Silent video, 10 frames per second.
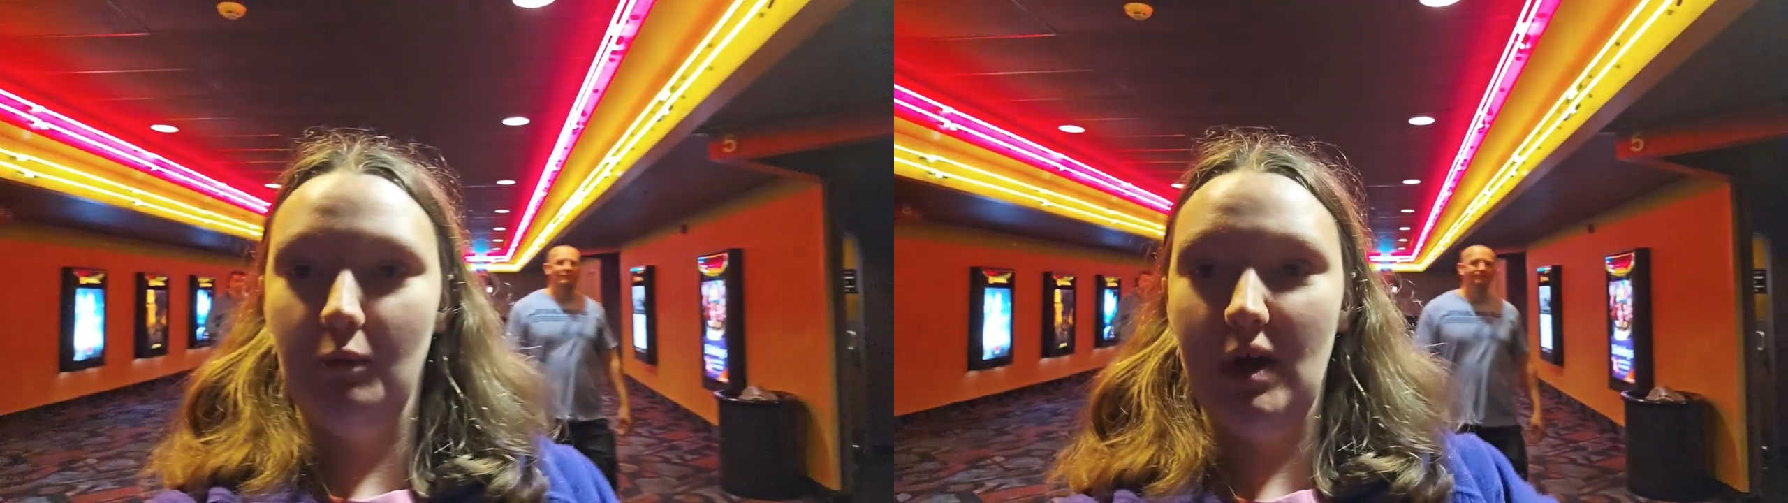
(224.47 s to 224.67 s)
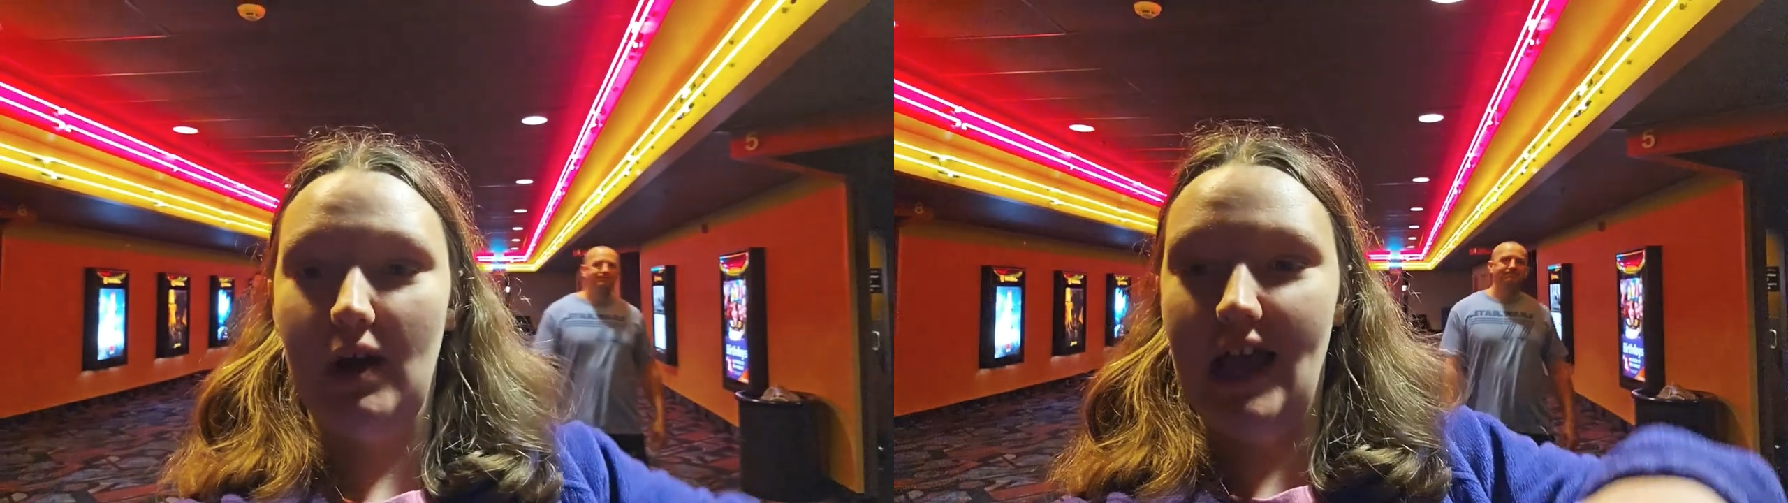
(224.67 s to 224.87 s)

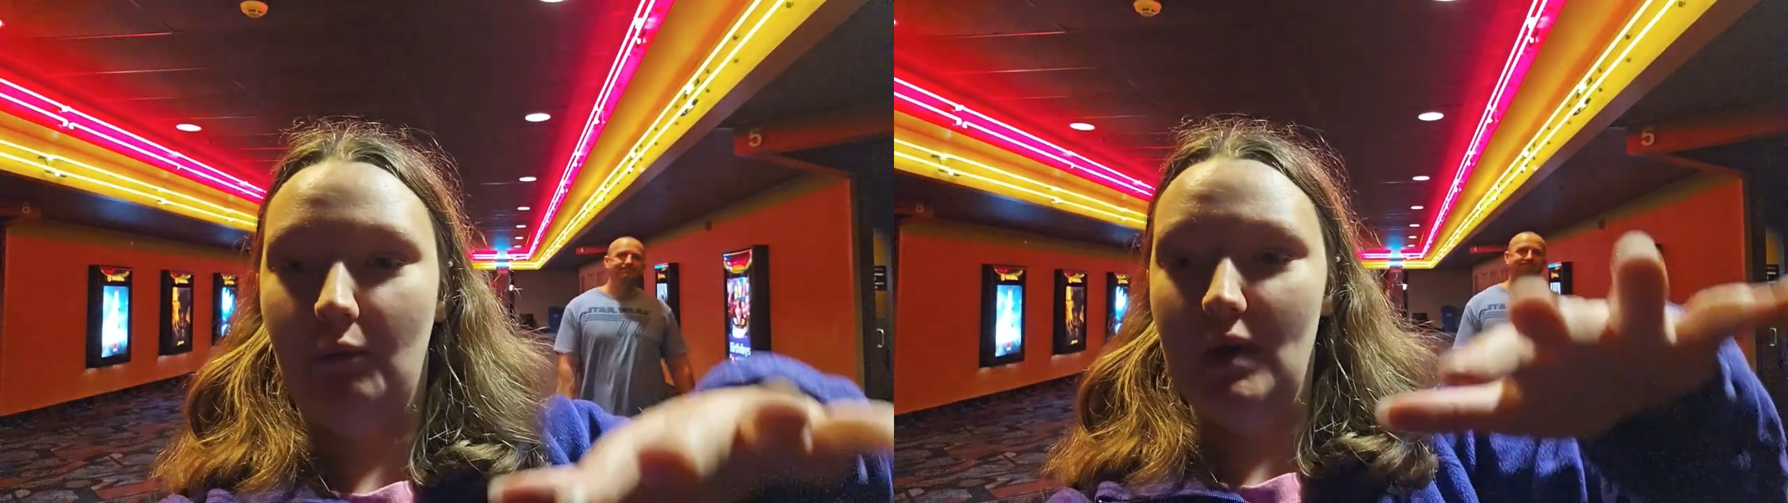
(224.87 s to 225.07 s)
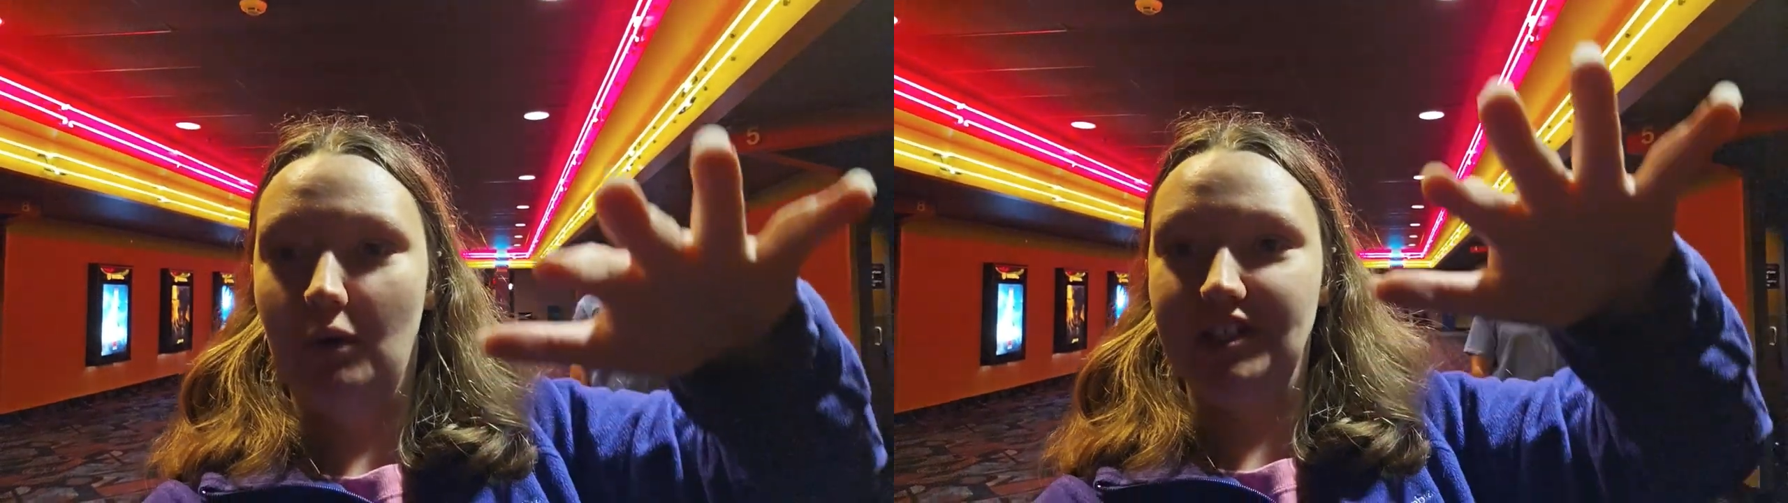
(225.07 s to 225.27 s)
We and
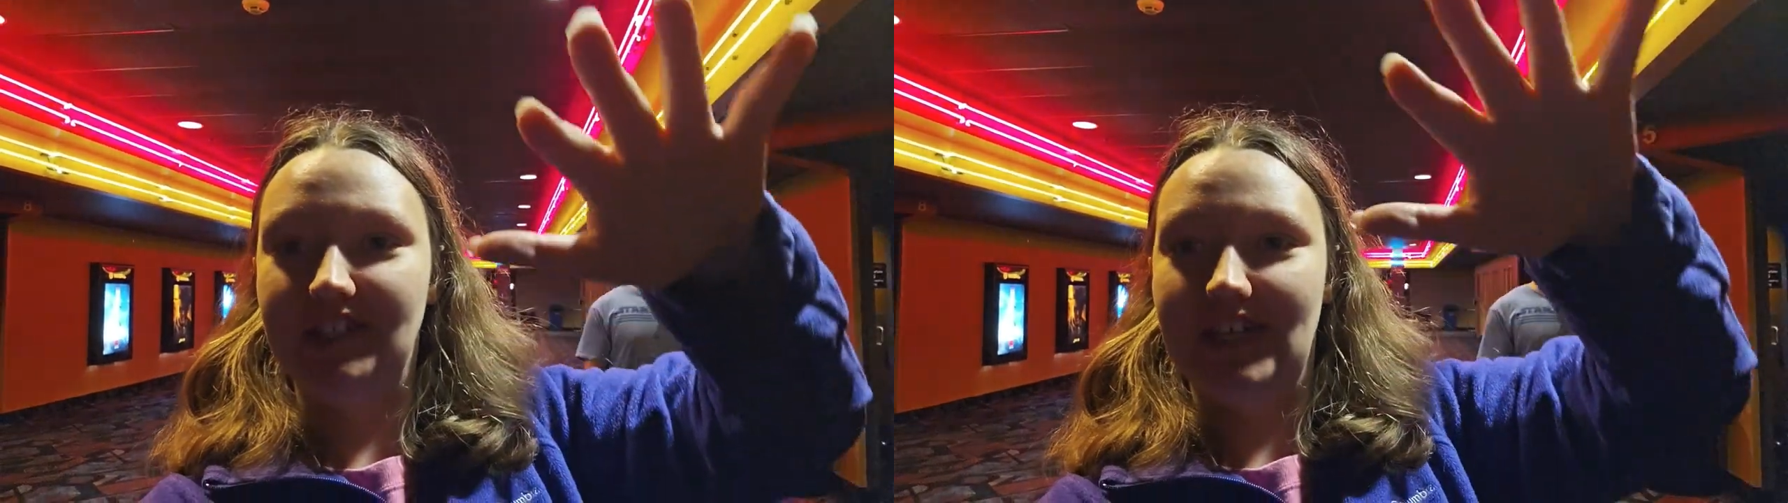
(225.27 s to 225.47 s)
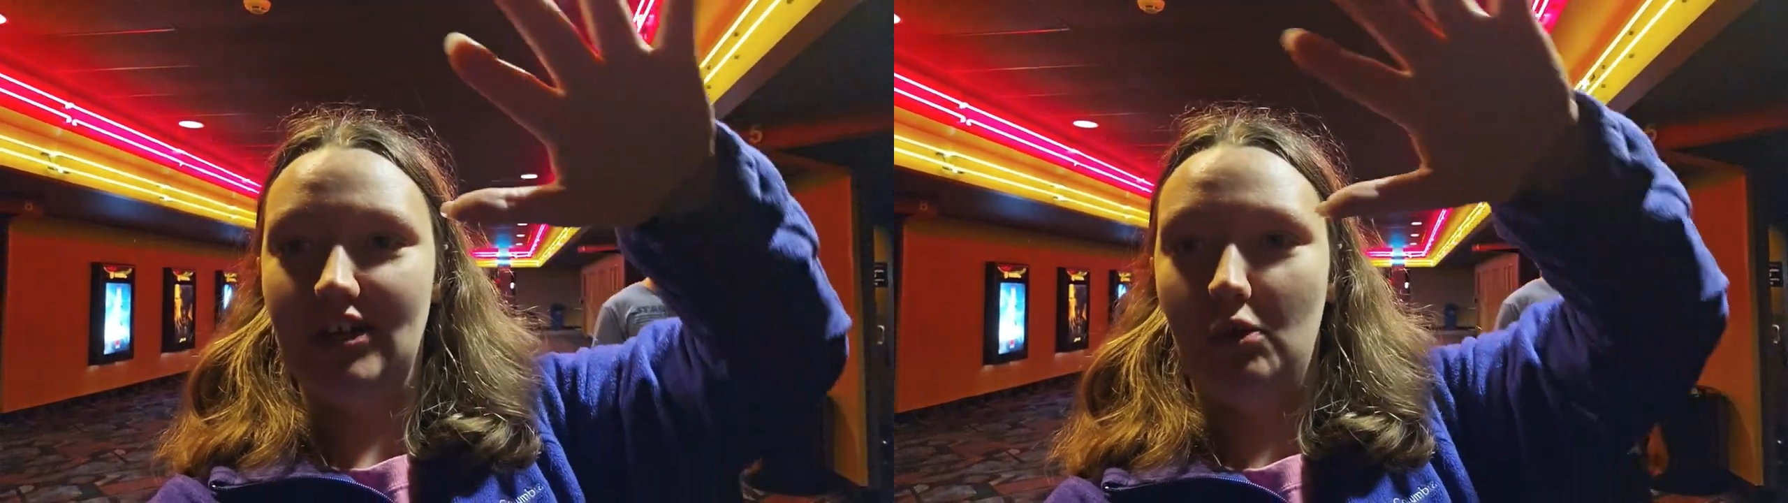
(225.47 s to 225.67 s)
we will
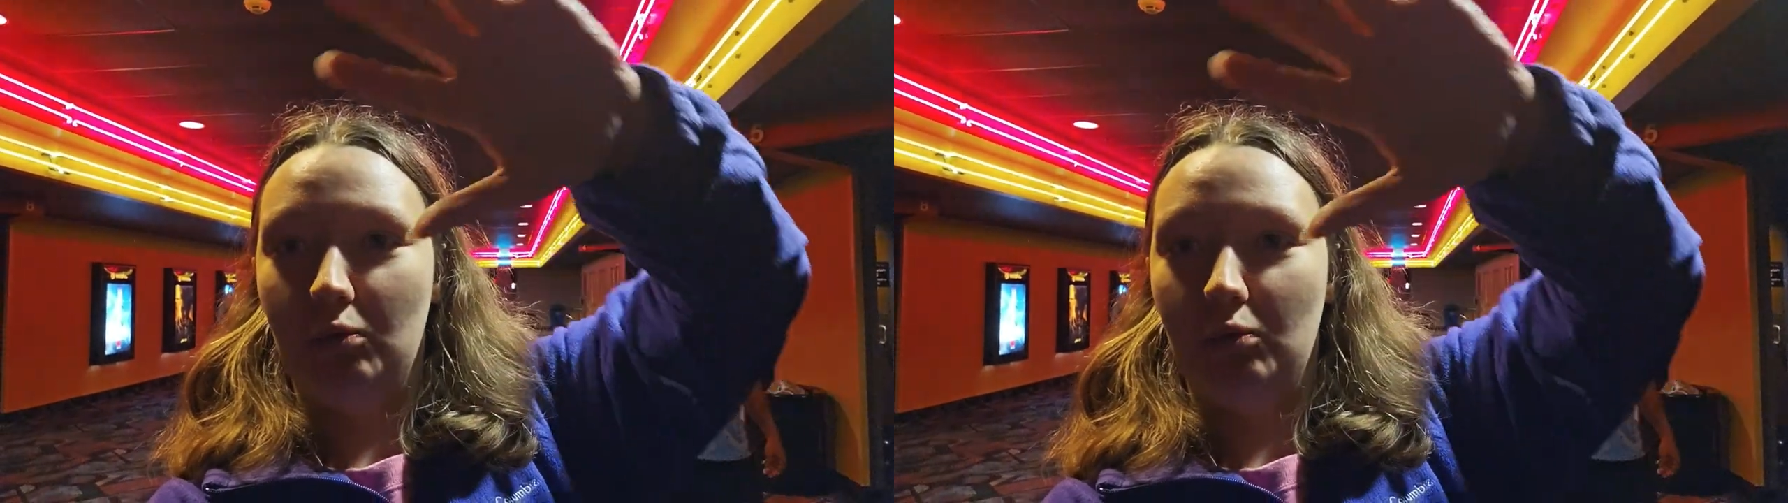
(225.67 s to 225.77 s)
see you